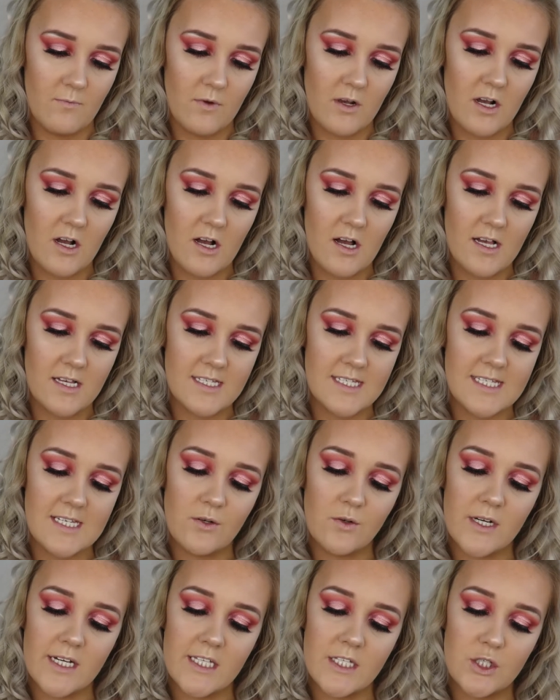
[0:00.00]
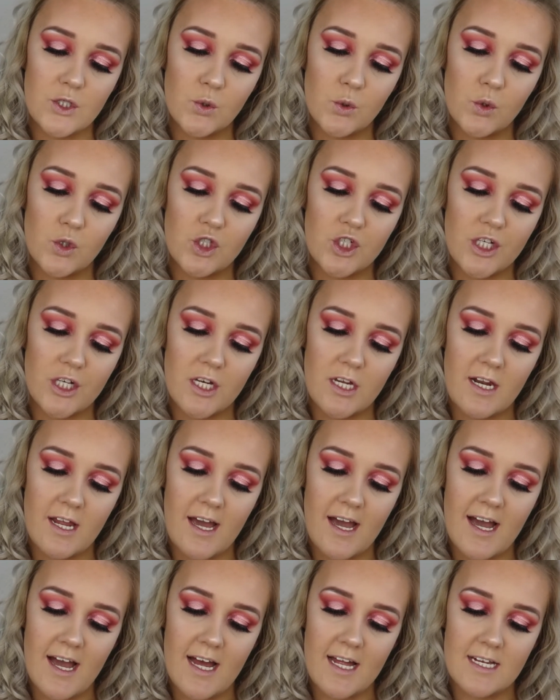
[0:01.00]
We got Silk Indulgent
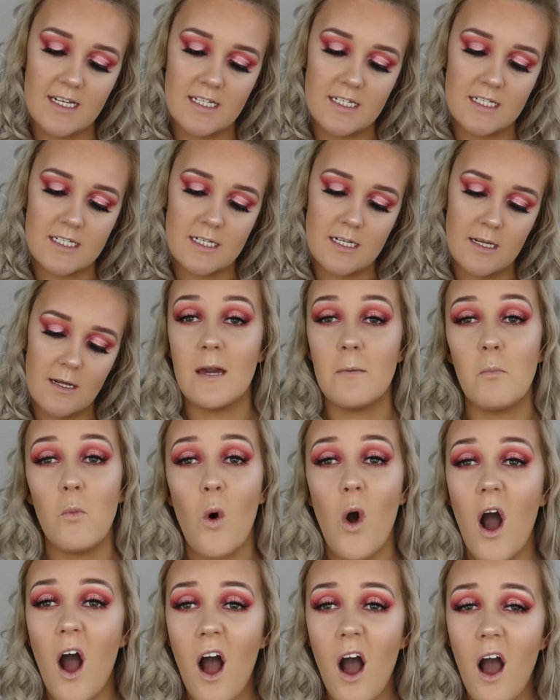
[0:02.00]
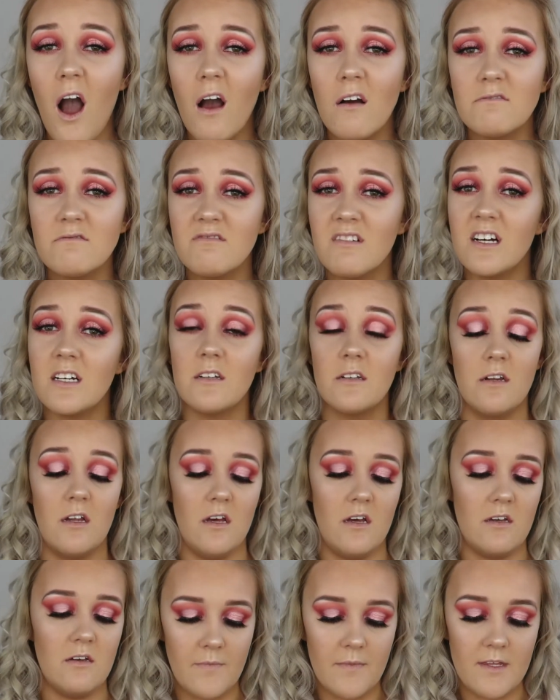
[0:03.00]
and Et Moi. Oh
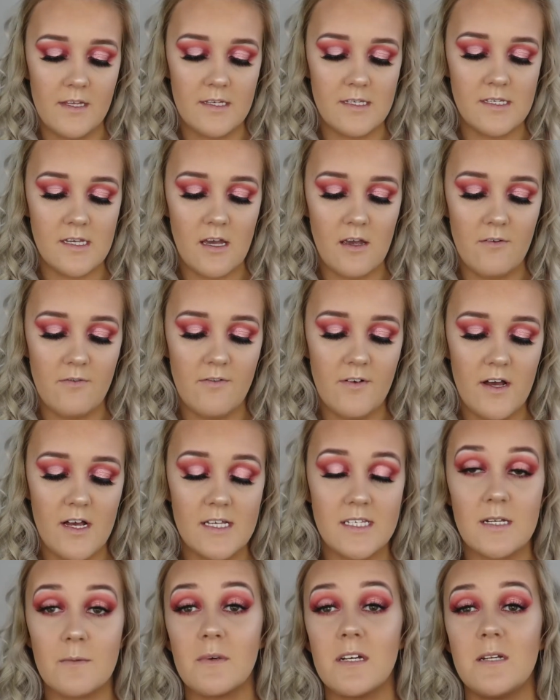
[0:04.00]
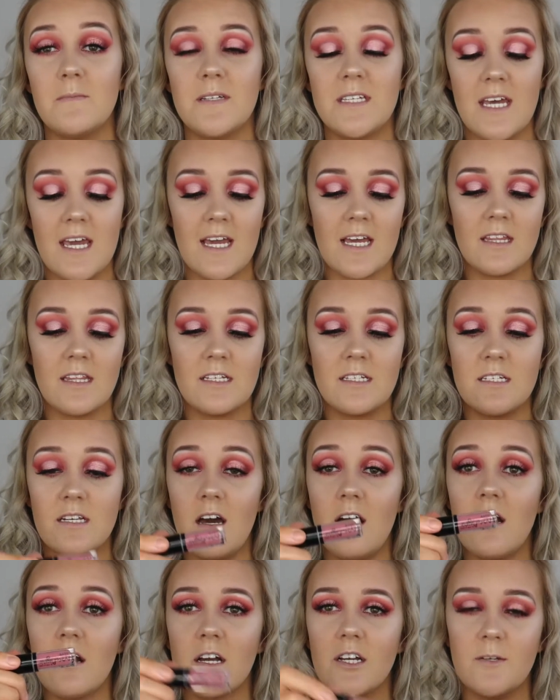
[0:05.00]
my. So first I'm going to be taking the
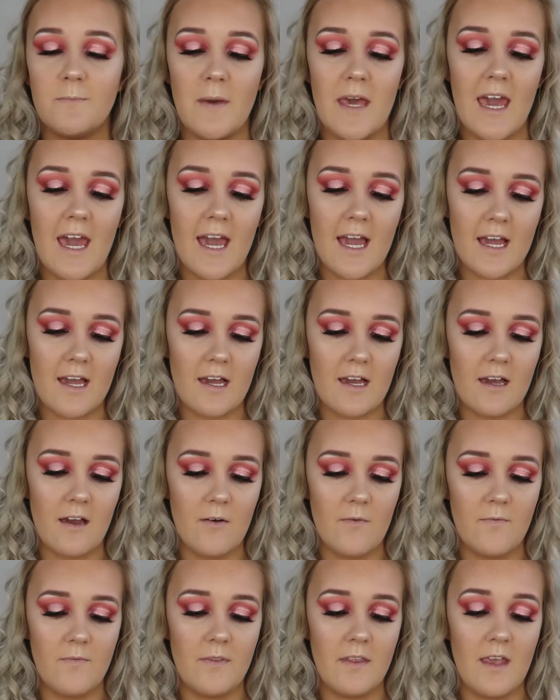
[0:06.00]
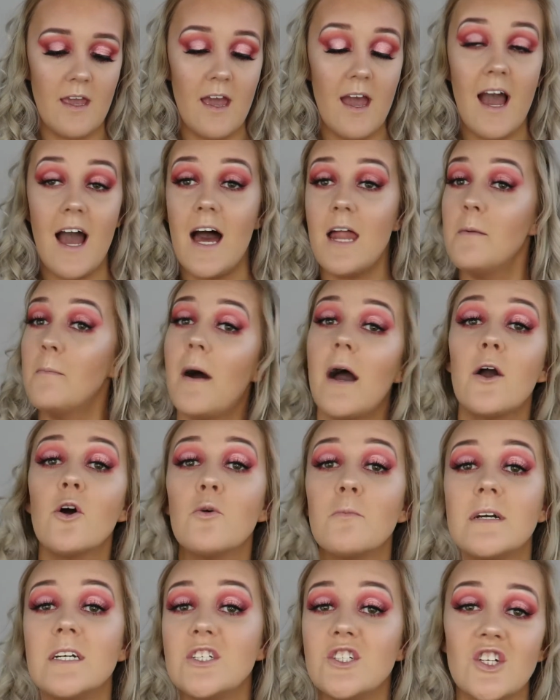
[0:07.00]
darker pink. And by
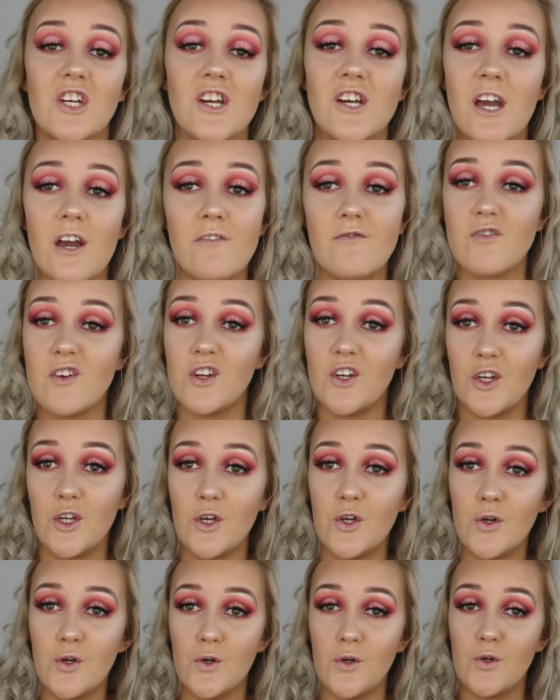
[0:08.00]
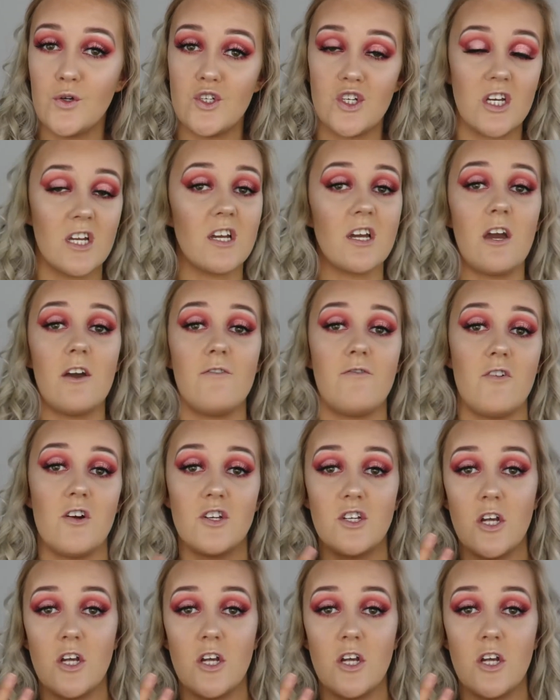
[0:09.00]
all means you can go for a nude, you can go for